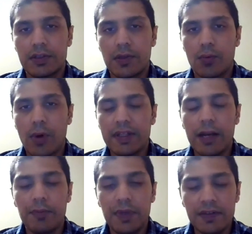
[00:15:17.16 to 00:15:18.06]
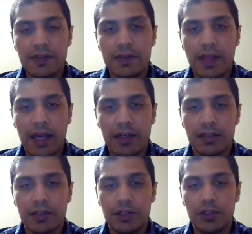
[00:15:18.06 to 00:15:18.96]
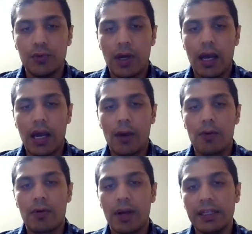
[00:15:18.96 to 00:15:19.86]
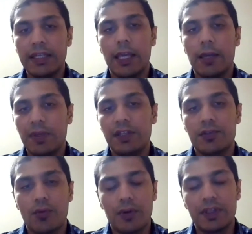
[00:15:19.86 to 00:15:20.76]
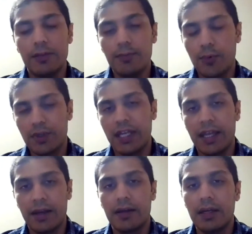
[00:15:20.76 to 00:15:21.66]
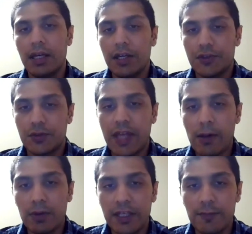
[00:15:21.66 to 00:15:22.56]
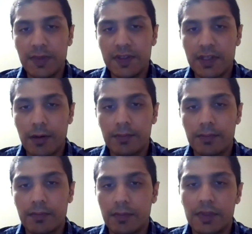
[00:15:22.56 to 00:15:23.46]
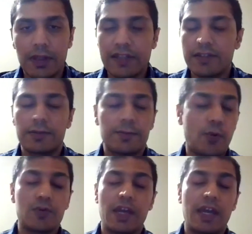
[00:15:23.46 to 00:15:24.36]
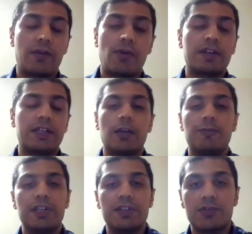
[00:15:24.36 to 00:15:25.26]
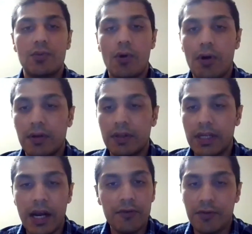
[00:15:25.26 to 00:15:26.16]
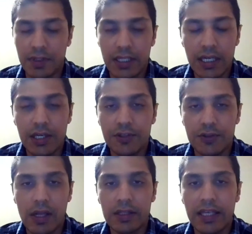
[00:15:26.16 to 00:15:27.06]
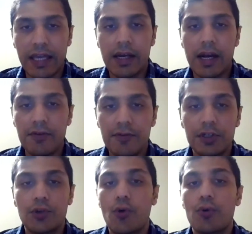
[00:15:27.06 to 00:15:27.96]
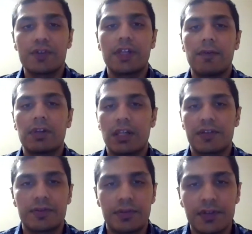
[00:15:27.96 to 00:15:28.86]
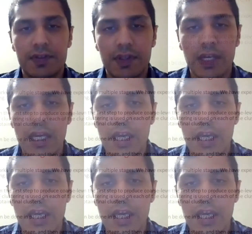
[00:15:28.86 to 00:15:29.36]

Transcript: So what that means is that I'll run k-means on the input data. So that will give me some, let's suppose I run k-means on 100. So I'll get 100 course level clusters.